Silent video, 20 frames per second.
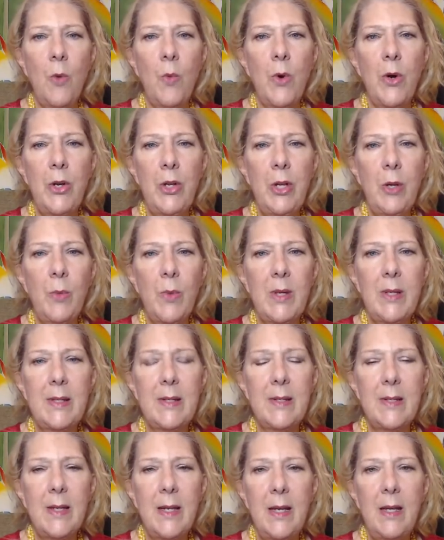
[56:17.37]
where you would
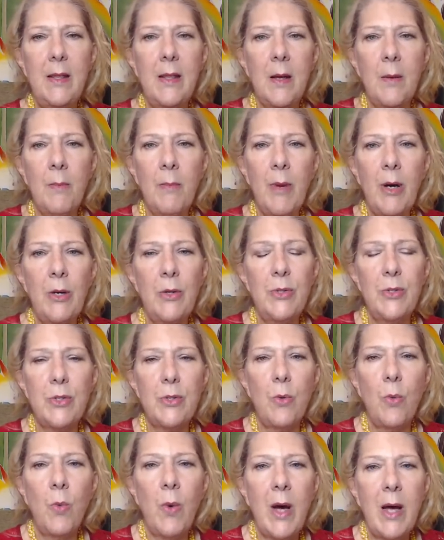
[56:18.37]
see the
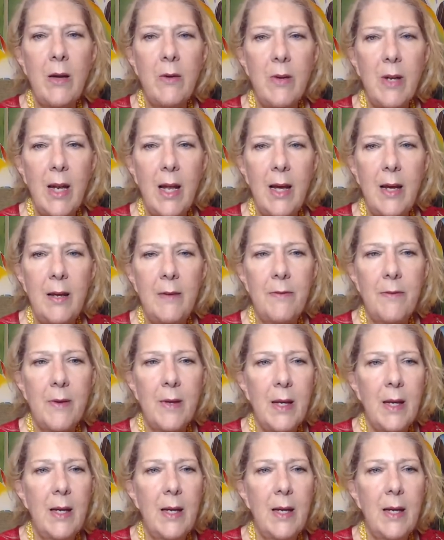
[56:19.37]
most wildlife?